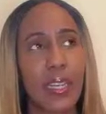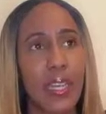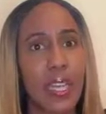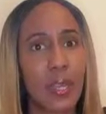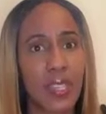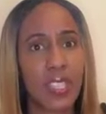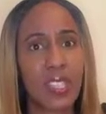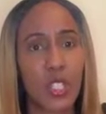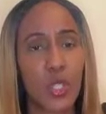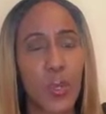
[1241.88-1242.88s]
Amy's
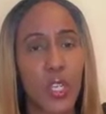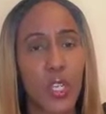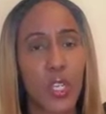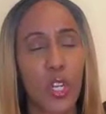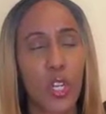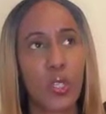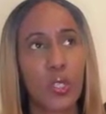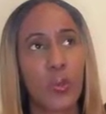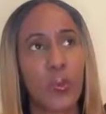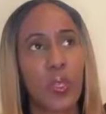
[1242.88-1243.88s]
situation
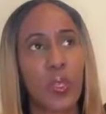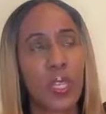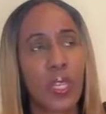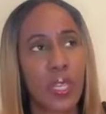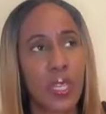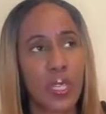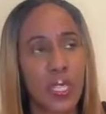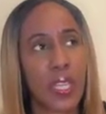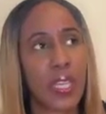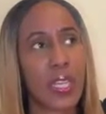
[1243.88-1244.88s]
with the kids
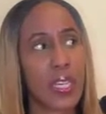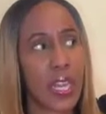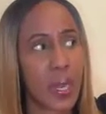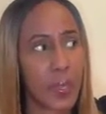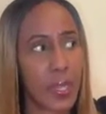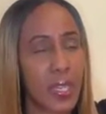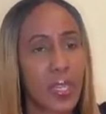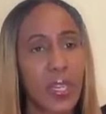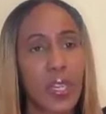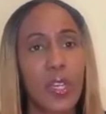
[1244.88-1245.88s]
and the kidnapping
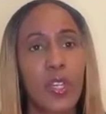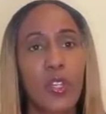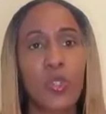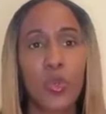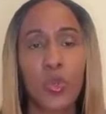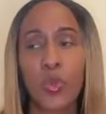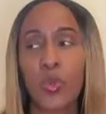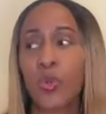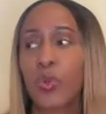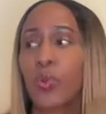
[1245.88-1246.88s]

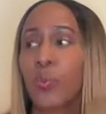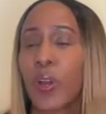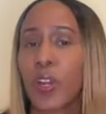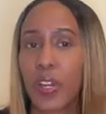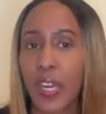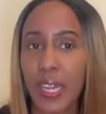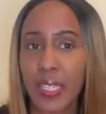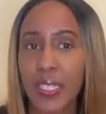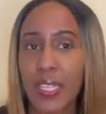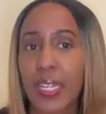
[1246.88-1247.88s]
to
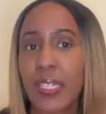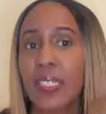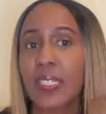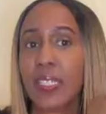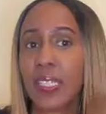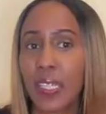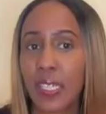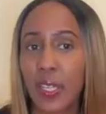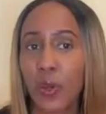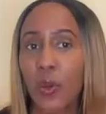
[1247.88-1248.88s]
Maria's son seeing
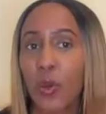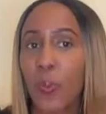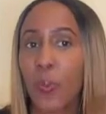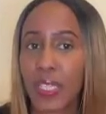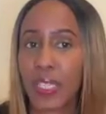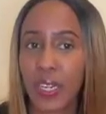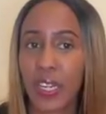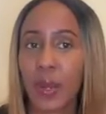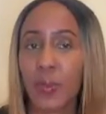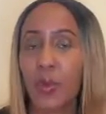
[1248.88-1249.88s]
the whole commentary
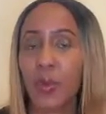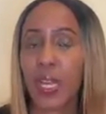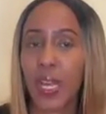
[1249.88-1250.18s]
about her